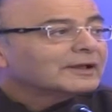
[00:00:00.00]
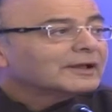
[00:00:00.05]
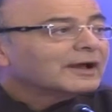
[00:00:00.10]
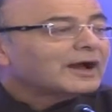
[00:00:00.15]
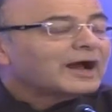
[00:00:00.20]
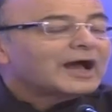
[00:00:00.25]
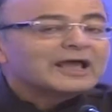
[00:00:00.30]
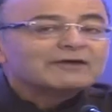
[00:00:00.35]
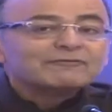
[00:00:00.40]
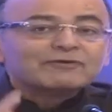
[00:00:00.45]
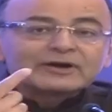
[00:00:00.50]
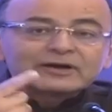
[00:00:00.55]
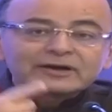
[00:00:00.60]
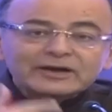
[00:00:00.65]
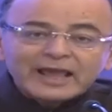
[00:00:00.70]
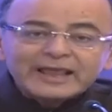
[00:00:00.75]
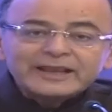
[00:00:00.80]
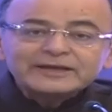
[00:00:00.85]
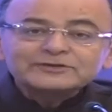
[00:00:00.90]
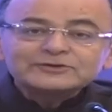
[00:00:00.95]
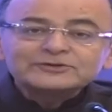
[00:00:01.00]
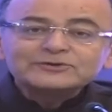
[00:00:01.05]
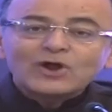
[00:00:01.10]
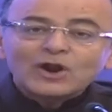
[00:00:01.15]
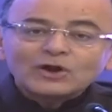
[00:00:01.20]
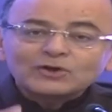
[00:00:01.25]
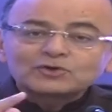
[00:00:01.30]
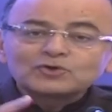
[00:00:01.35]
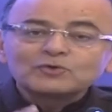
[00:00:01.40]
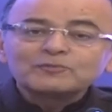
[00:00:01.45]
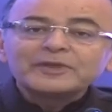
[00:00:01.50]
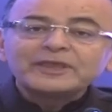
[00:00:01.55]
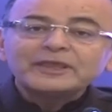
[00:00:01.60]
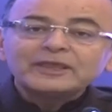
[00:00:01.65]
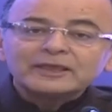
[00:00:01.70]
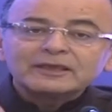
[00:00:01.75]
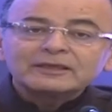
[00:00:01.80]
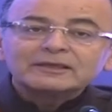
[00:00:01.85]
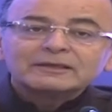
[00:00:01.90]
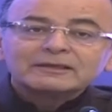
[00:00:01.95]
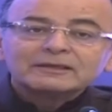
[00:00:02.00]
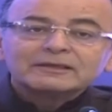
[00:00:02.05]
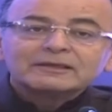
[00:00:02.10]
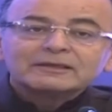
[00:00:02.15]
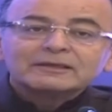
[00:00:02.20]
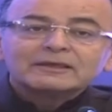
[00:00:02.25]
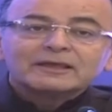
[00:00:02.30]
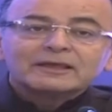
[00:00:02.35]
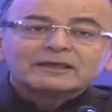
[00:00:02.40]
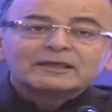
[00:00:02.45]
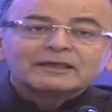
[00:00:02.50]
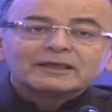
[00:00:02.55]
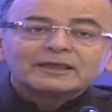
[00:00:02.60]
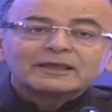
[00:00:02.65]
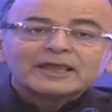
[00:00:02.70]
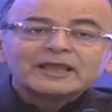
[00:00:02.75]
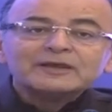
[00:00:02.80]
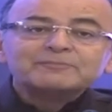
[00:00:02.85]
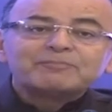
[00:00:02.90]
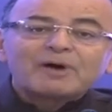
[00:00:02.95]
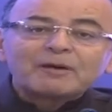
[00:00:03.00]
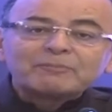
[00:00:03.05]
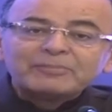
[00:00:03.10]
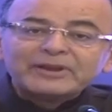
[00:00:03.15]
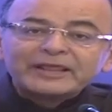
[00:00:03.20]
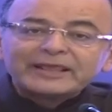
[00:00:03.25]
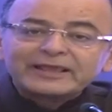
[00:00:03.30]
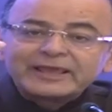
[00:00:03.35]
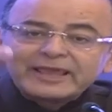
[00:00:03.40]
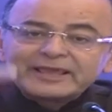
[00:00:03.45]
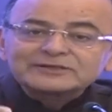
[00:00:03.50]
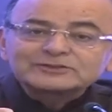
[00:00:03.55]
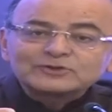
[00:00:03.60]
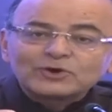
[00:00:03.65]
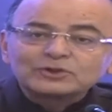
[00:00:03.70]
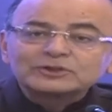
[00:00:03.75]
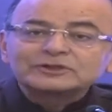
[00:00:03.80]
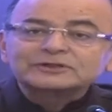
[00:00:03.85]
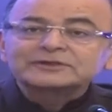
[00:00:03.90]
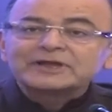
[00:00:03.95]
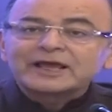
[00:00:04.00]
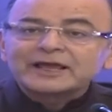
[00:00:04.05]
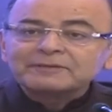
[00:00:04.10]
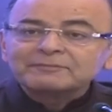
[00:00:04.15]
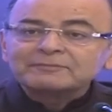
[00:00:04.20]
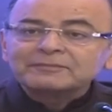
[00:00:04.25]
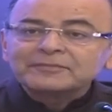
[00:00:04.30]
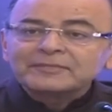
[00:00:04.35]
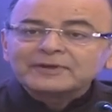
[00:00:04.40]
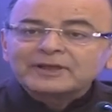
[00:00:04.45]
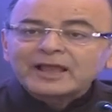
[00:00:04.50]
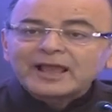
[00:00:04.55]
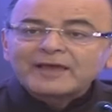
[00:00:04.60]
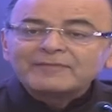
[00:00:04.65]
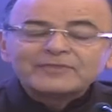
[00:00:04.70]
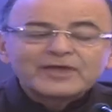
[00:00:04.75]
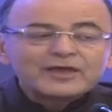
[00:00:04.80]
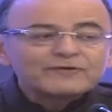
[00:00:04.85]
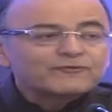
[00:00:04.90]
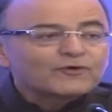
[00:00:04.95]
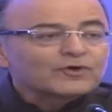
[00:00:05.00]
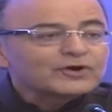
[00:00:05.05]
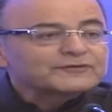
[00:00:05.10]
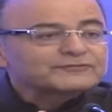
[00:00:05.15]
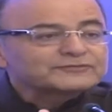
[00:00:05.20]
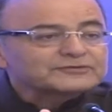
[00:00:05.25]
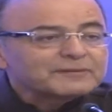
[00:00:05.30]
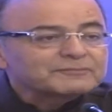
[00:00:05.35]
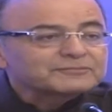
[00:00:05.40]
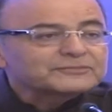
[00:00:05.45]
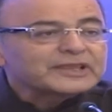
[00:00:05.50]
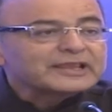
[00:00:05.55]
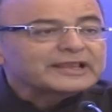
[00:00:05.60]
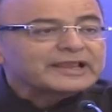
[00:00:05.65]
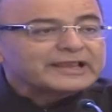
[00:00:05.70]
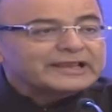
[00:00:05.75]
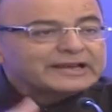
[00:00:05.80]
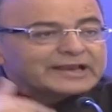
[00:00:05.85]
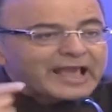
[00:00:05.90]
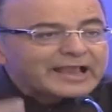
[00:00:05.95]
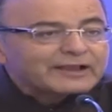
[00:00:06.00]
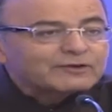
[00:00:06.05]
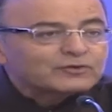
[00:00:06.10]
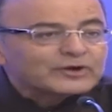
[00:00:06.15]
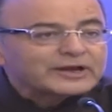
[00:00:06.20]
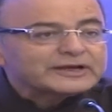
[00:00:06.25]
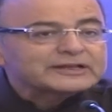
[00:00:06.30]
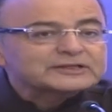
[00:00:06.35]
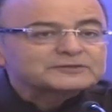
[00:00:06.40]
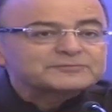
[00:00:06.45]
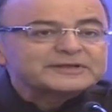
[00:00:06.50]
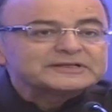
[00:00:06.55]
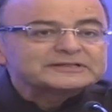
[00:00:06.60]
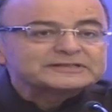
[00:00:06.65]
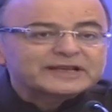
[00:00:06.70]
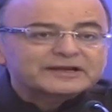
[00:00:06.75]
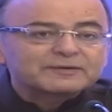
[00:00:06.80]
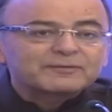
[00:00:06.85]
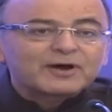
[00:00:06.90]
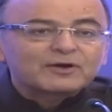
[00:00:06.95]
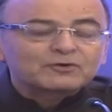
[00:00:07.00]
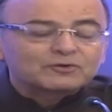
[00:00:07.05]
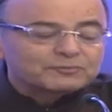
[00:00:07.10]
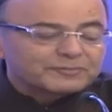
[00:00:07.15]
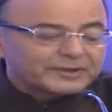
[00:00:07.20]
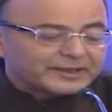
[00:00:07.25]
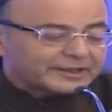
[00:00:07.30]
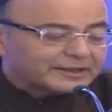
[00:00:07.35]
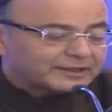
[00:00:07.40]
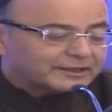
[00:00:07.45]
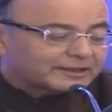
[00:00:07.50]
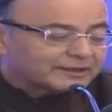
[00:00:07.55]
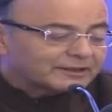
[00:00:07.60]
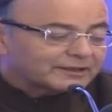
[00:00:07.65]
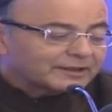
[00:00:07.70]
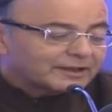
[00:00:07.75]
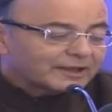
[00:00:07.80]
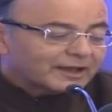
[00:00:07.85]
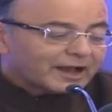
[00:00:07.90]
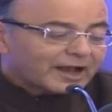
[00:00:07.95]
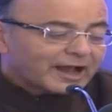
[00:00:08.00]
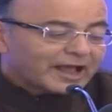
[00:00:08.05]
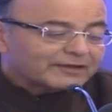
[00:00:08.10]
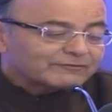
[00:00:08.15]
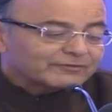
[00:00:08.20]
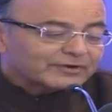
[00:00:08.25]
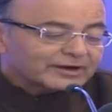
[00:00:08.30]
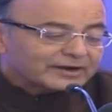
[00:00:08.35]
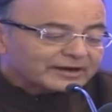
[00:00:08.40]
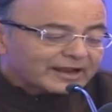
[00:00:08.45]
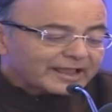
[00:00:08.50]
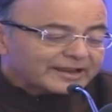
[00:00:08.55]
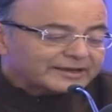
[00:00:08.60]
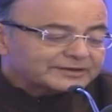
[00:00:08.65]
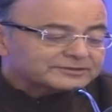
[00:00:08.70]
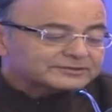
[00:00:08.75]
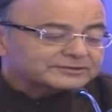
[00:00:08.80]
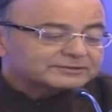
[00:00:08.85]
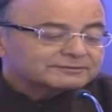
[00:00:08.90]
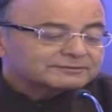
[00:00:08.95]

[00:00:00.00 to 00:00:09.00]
I have a right not to be in public gaze all the time. And therefore, if something inaccurate has been said about me, I have a right